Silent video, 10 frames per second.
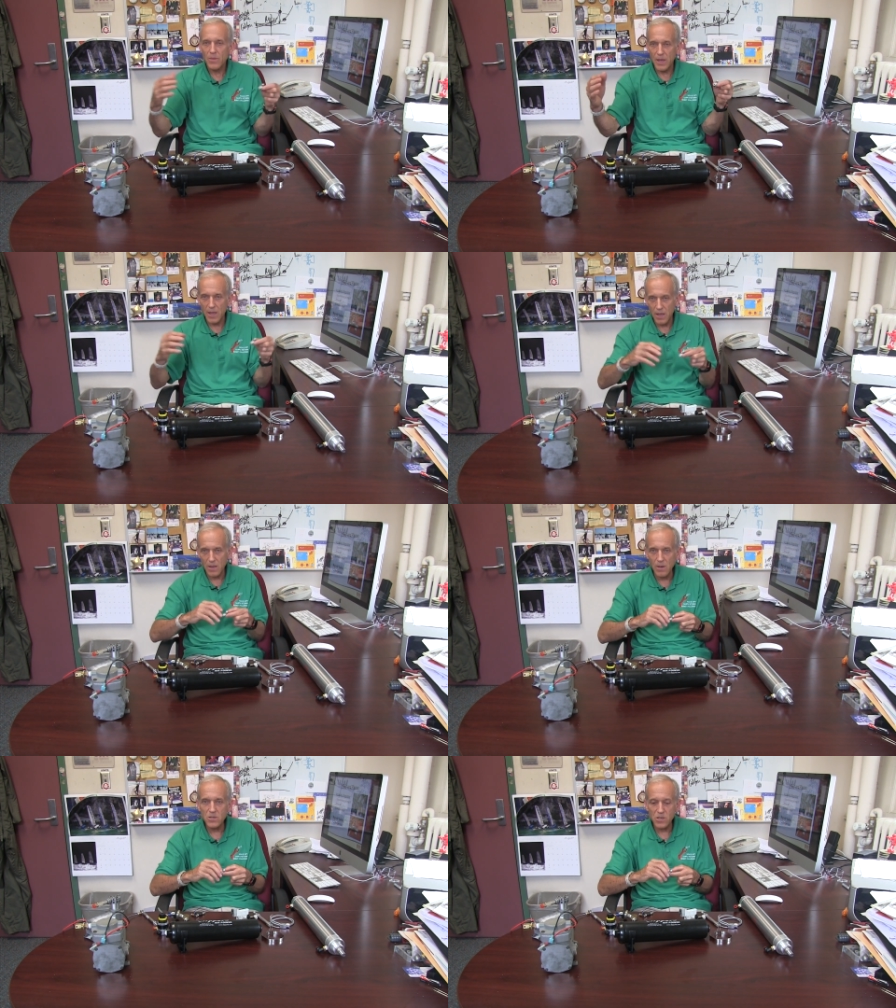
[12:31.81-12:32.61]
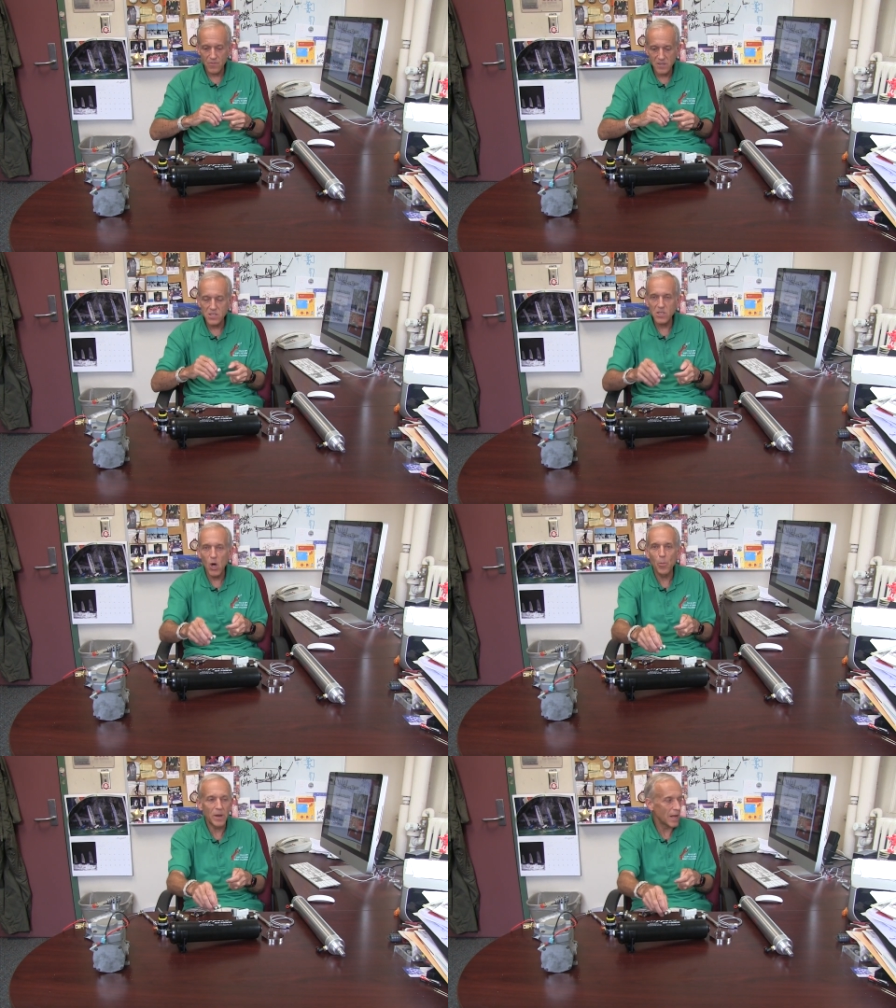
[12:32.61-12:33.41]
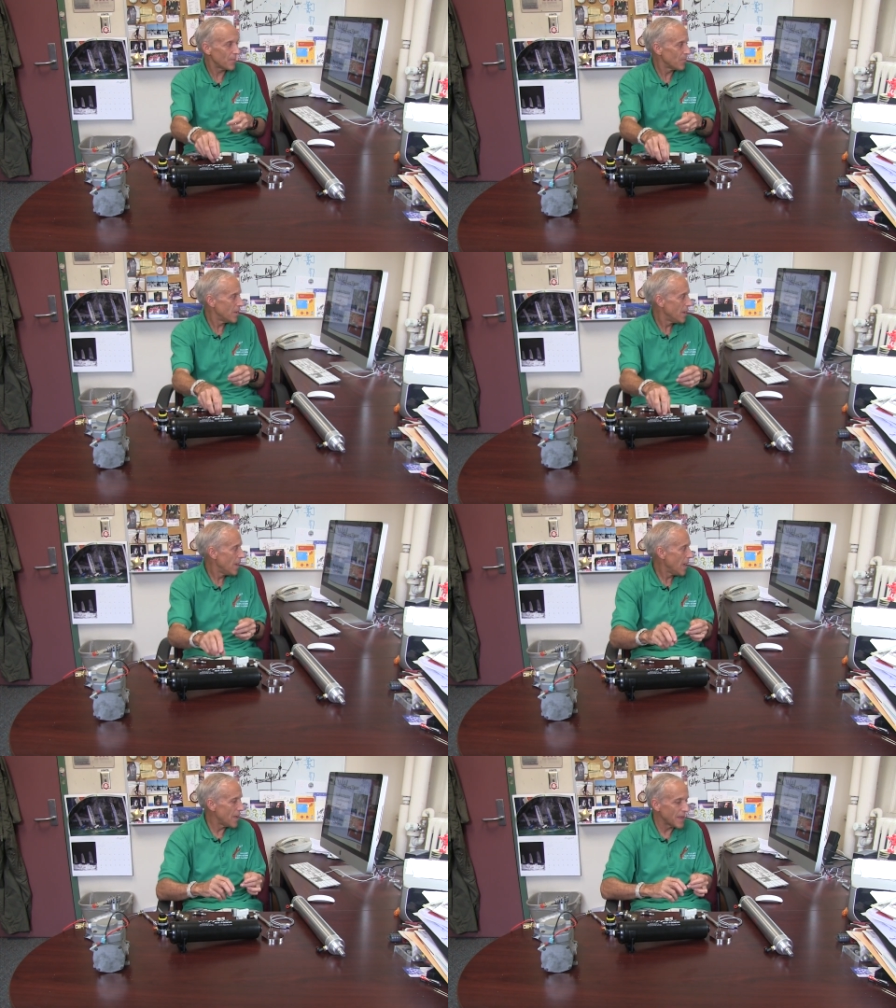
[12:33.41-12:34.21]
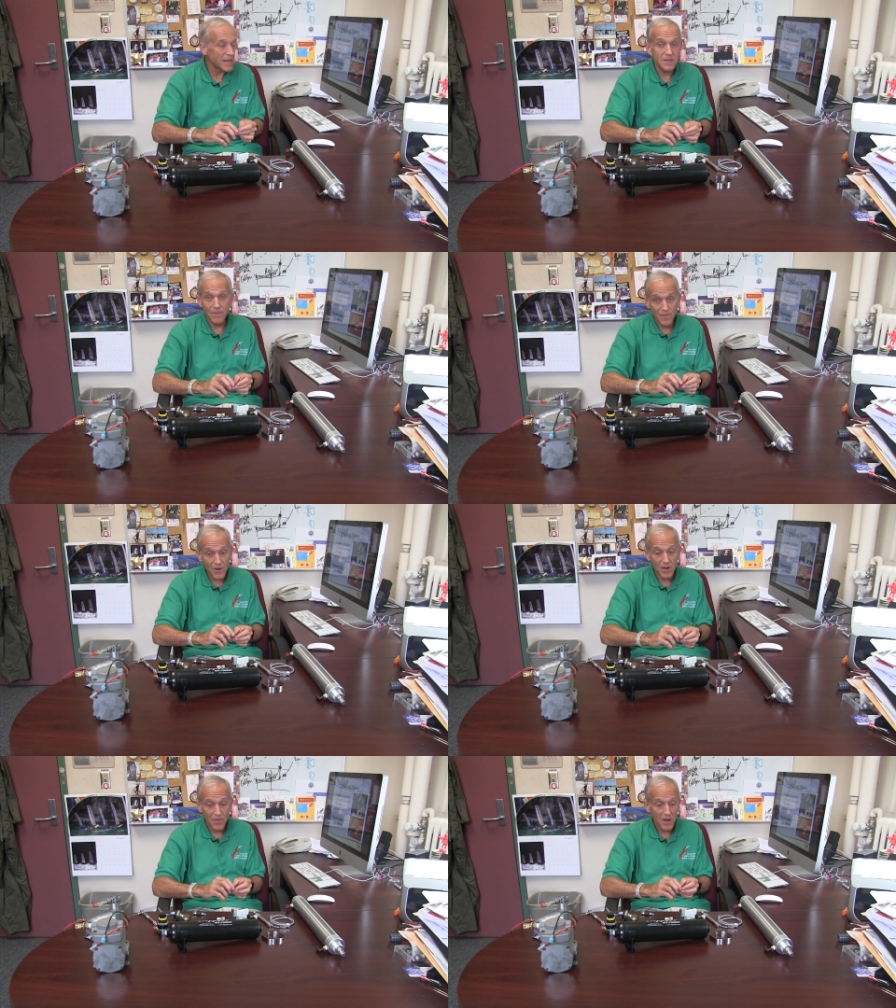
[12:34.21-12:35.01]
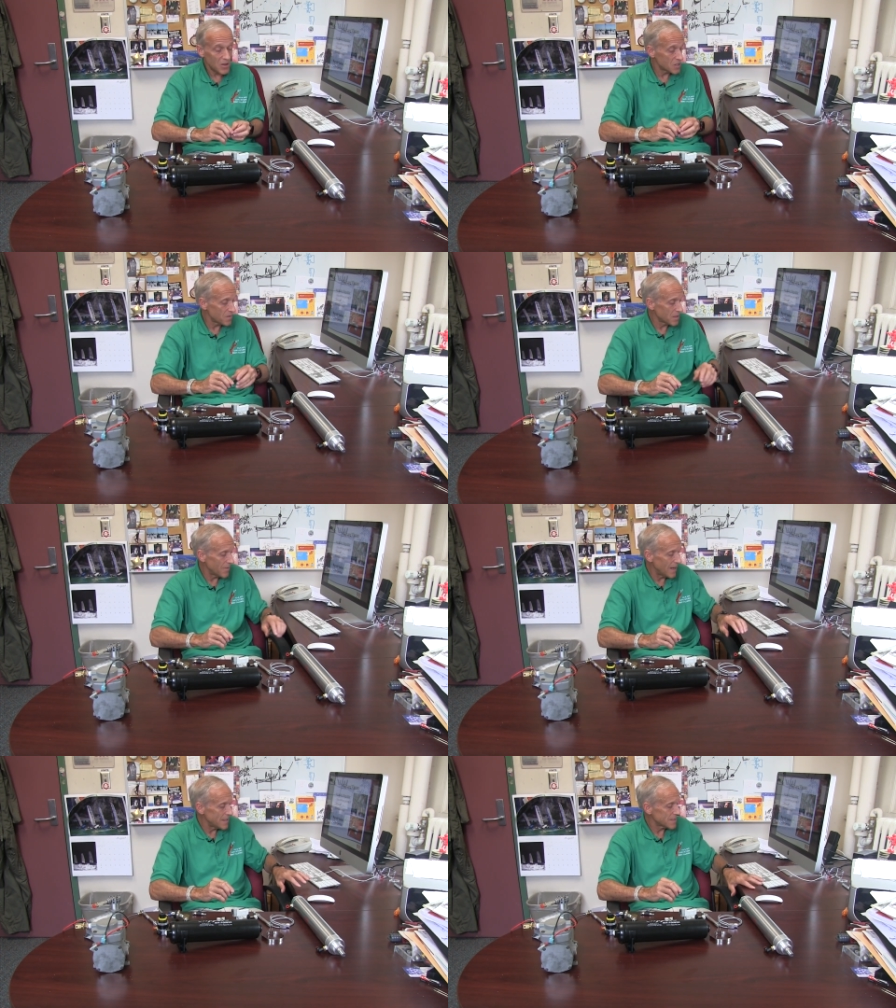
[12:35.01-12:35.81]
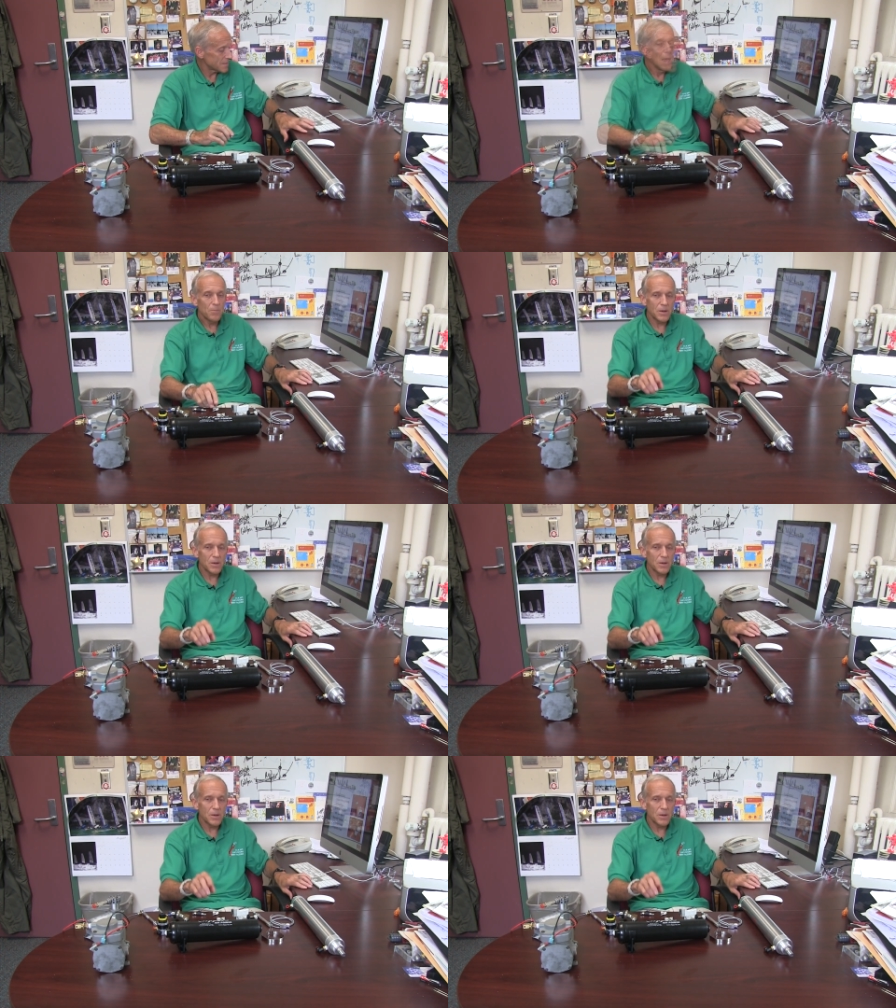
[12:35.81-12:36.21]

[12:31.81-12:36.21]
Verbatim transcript: the closure versus the opening and that is a very, very useful device.